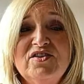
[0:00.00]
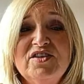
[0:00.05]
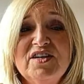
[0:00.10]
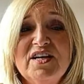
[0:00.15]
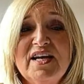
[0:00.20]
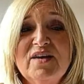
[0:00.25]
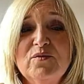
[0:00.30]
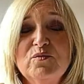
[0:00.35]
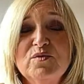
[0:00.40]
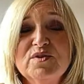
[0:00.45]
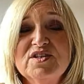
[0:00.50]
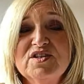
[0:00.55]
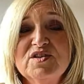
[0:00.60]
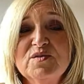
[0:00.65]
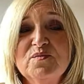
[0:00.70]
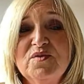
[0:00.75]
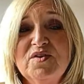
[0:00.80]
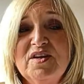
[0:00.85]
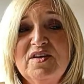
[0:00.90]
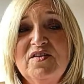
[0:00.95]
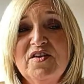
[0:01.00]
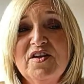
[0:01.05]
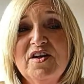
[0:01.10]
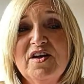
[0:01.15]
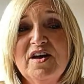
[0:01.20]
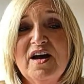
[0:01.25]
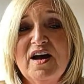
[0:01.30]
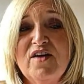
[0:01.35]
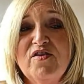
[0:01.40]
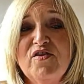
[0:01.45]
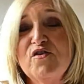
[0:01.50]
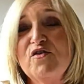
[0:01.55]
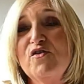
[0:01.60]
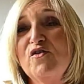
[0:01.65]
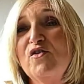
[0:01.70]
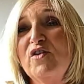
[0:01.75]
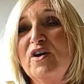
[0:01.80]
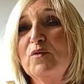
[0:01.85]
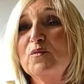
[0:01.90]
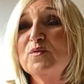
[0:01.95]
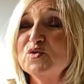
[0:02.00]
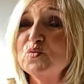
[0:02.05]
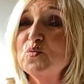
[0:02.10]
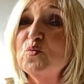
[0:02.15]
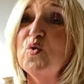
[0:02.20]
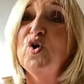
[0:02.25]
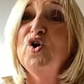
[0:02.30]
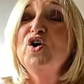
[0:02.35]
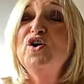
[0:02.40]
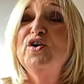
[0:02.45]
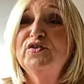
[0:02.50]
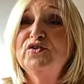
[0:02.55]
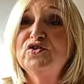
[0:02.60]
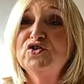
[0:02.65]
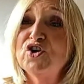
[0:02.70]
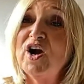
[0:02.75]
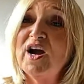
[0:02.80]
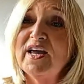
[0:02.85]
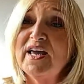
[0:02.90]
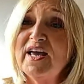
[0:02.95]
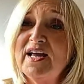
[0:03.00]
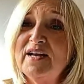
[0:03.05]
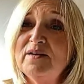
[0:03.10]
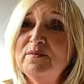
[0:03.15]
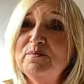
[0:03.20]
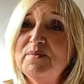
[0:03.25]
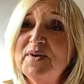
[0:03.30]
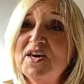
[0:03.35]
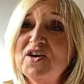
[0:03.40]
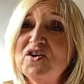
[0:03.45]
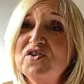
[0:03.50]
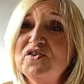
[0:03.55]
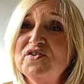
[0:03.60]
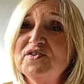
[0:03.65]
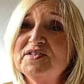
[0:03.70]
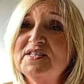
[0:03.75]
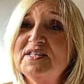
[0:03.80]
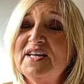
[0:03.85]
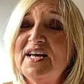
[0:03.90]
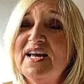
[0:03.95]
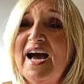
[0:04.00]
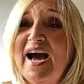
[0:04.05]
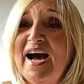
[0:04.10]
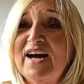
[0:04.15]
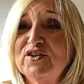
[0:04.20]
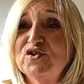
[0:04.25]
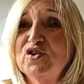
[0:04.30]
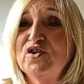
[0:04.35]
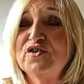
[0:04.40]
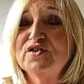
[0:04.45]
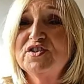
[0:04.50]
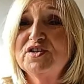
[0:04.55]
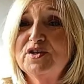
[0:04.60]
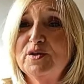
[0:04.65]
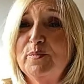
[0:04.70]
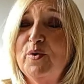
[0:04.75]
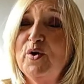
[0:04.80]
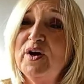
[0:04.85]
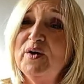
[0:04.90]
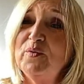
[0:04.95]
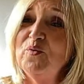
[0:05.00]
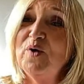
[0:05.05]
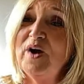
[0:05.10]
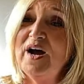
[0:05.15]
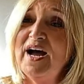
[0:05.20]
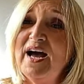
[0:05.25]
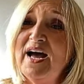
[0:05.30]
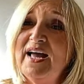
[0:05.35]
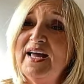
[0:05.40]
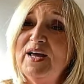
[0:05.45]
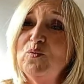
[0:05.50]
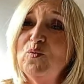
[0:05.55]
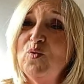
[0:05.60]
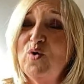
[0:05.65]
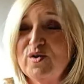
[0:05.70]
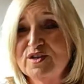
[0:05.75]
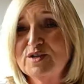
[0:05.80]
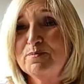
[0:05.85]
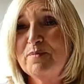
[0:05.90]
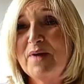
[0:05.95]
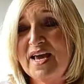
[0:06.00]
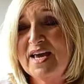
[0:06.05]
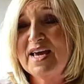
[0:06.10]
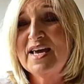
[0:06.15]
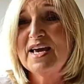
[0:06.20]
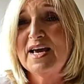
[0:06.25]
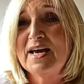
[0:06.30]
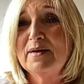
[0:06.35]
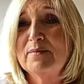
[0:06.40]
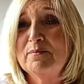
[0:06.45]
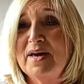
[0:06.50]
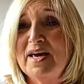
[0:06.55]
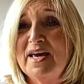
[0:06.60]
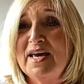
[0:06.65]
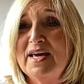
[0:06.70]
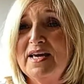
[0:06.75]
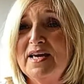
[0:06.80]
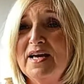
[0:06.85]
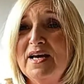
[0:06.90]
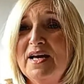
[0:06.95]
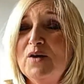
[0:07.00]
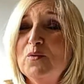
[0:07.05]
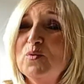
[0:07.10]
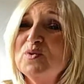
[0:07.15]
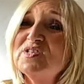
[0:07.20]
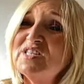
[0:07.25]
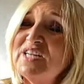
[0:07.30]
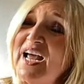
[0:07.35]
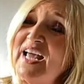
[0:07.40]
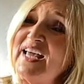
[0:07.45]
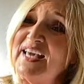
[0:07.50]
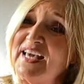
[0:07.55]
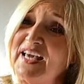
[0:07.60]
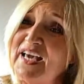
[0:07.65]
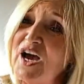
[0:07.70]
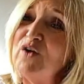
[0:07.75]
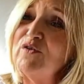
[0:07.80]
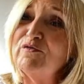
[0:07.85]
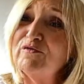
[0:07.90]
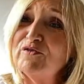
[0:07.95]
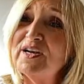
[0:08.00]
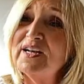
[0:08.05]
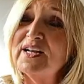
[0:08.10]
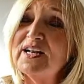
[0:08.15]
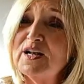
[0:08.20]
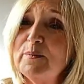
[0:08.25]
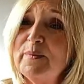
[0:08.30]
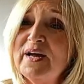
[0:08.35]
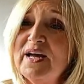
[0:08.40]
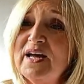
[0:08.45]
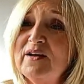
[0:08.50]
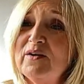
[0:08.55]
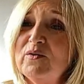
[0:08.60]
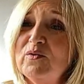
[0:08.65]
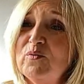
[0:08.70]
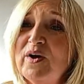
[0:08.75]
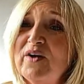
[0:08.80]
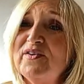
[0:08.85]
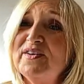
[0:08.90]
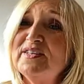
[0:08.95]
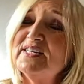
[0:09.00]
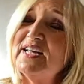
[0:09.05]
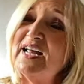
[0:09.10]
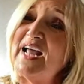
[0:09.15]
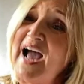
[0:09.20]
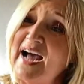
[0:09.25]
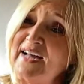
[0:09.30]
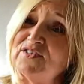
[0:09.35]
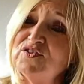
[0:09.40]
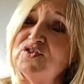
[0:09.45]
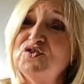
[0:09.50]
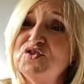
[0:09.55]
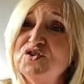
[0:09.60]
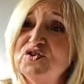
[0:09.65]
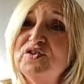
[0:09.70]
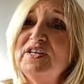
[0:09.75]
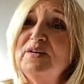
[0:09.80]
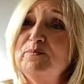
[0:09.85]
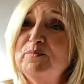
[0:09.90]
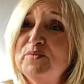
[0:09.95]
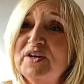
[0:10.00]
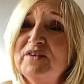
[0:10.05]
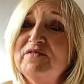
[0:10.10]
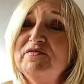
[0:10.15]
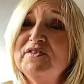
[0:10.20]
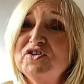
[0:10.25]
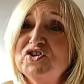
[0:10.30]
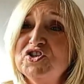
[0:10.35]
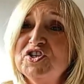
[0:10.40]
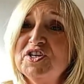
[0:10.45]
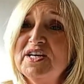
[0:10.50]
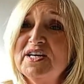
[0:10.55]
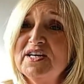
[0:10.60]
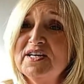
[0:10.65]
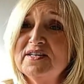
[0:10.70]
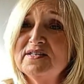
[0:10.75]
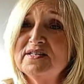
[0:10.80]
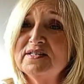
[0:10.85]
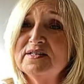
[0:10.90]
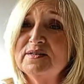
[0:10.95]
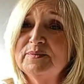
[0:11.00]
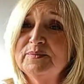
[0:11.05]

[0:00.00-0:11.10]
it was something that I thought it was worth trying, because it had got to the point where it was making me, was taking over a little bit, whereas it hadn't done in previous years.